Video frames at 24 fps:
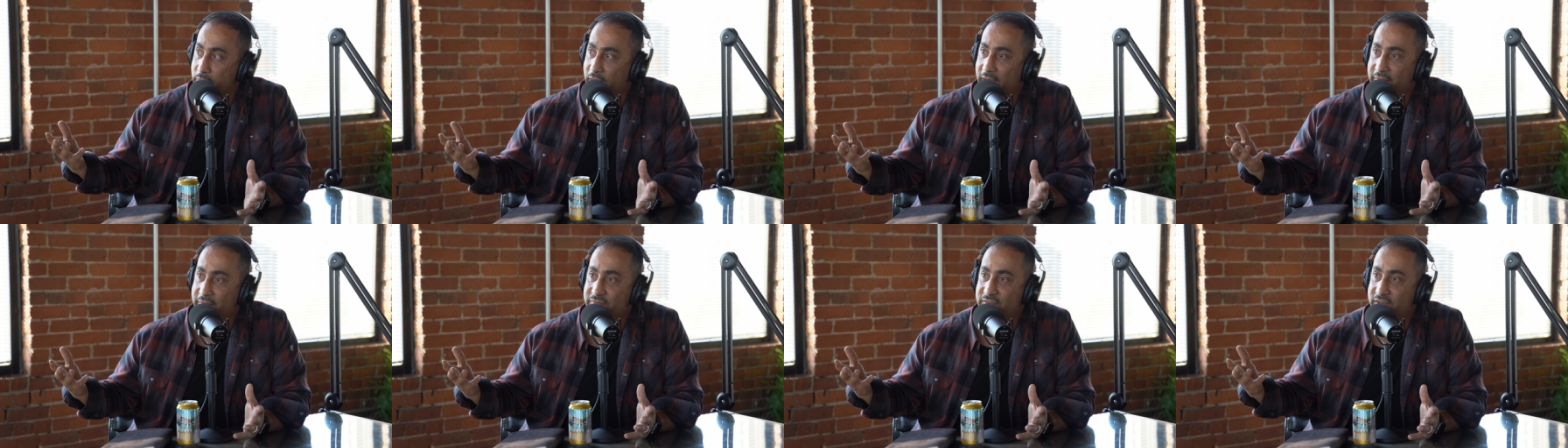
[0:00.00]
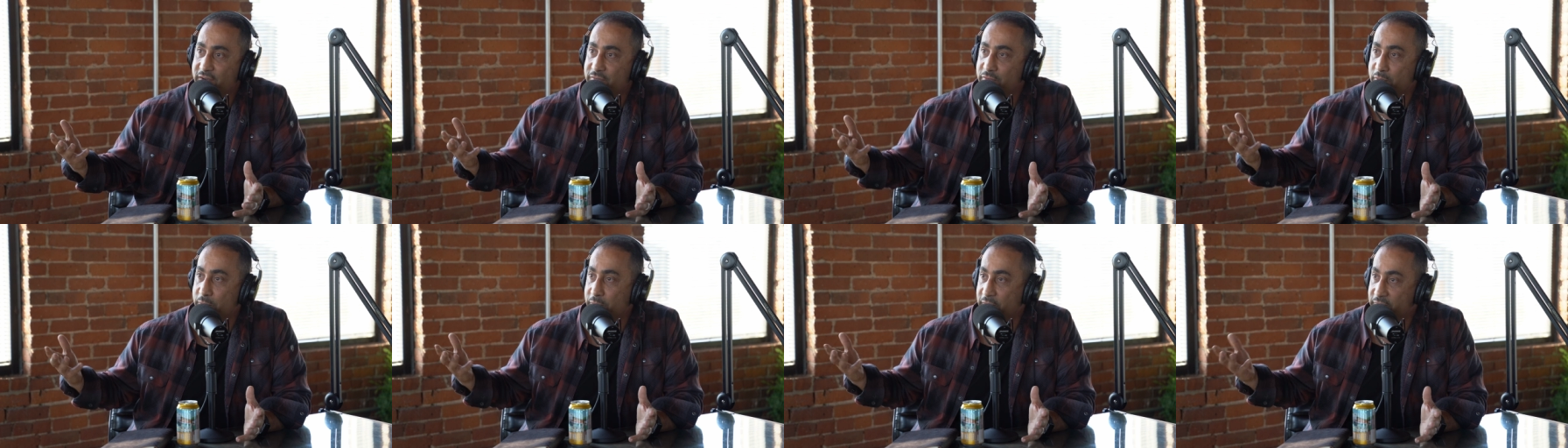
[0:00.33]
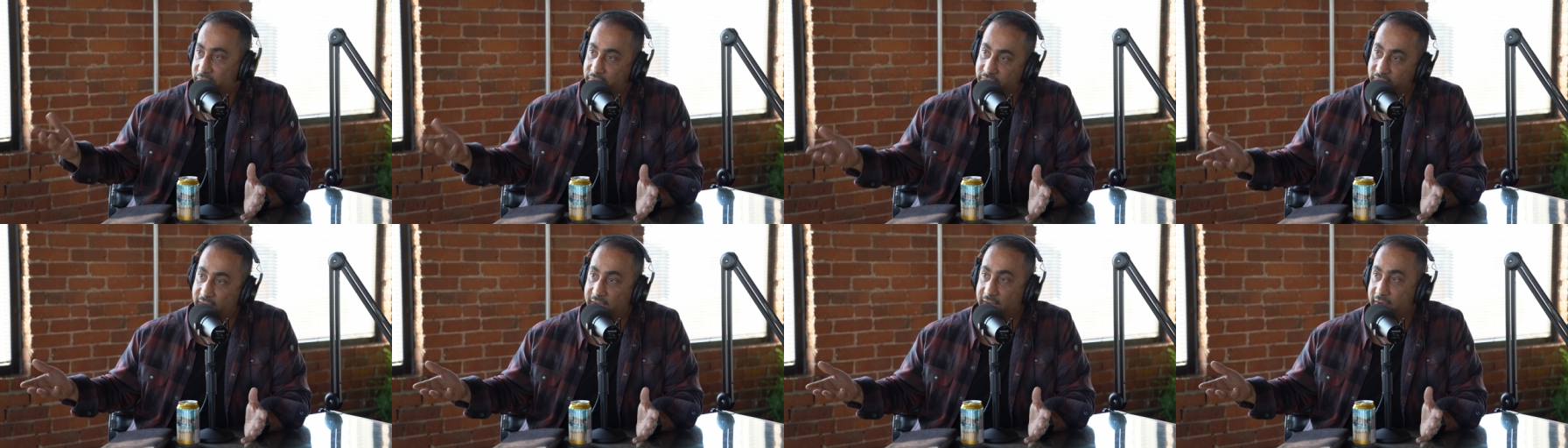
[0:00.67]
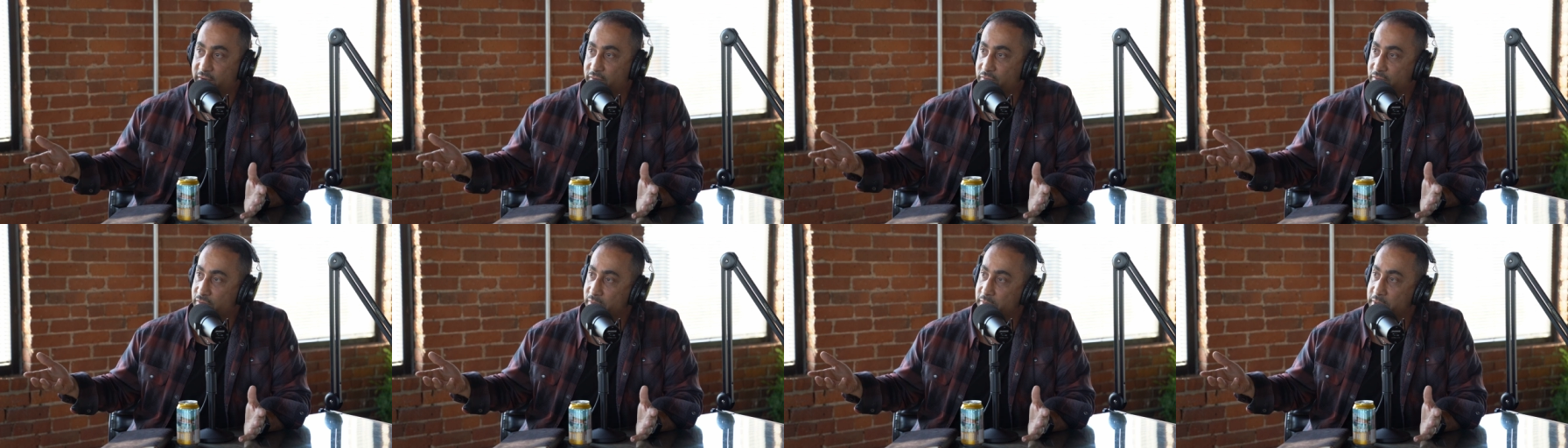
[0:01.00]
I've never been
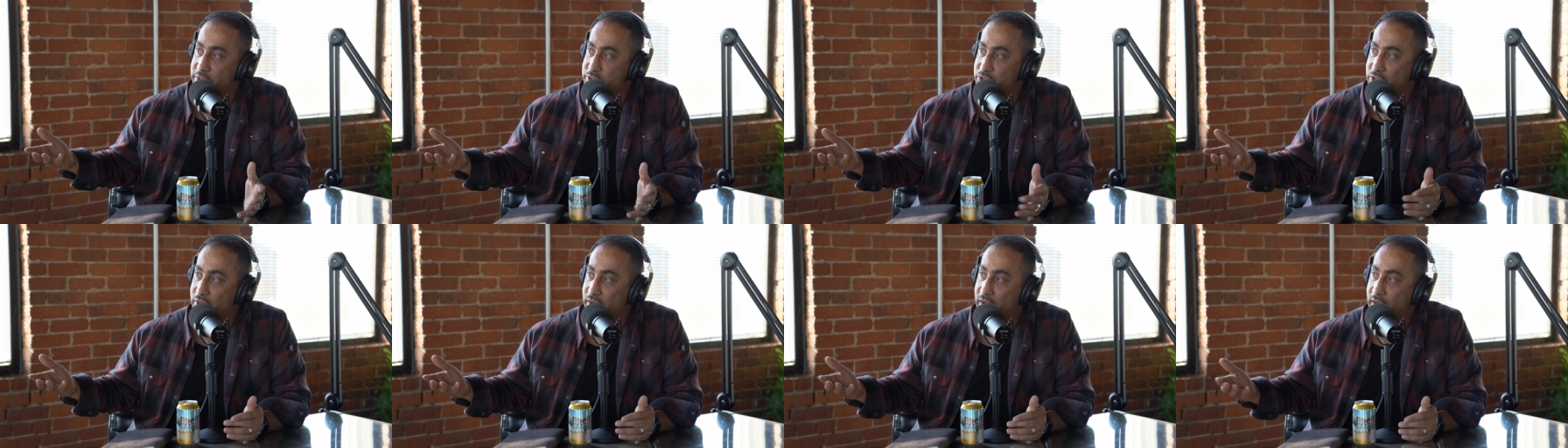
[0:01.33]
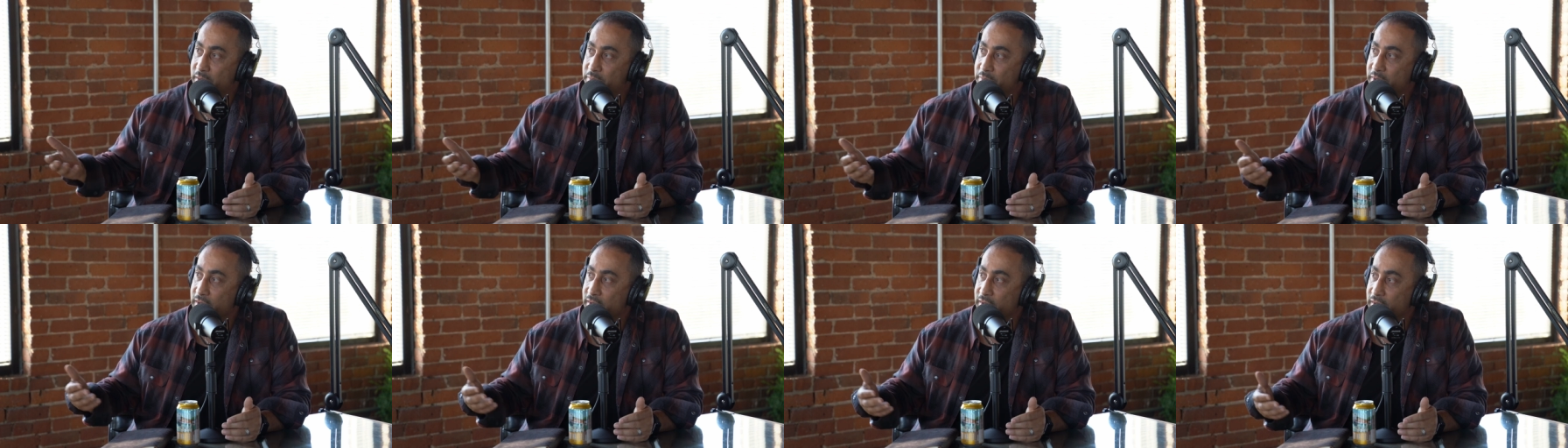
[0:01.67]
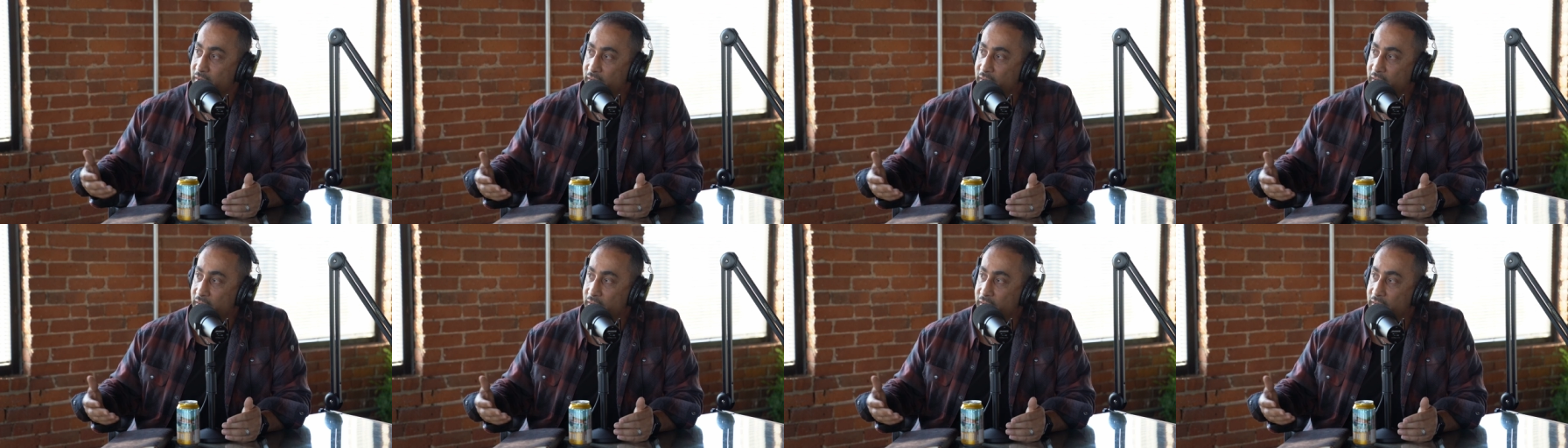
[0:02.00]
fired from a job.